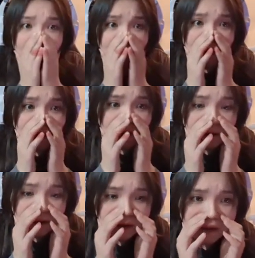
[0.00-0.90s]

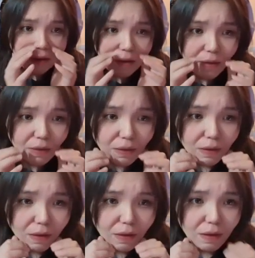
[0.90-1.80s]

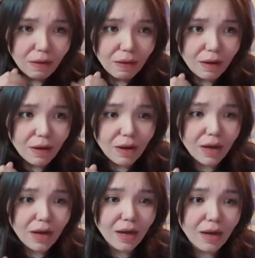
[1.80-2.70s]

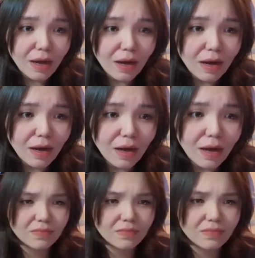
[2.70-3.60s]

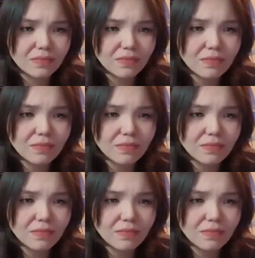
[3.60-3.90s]
Nobody speaks.